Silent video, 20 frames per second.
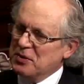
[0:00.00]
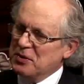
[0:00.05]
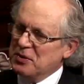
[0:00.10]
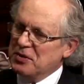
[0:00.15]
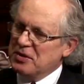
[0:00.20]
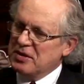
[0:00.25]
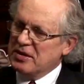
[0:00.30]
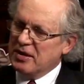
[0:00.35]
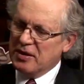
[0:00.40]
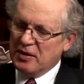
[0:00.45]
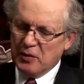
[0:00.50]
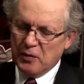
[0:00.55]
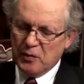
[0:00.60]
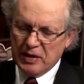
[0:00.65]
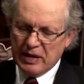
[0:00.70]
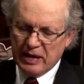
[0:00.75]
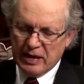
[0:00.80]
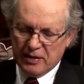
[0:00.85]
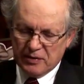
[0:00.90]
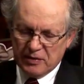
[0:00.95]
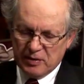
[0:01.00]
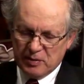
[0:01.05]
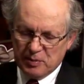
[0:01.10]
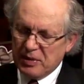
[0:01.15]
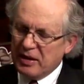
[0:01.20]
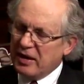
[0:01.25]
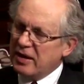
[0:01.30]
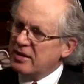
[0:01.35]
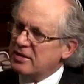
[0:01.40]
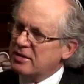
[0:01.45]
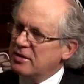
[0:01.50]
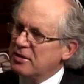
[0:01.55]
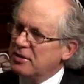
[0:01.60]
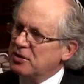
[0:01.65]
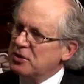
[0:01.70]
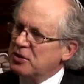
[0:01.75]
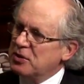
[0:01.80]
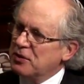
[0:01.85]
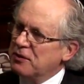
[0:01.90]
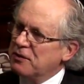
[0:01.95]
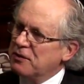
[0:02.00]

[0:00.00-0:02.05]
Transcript: you're saying without the past, there's no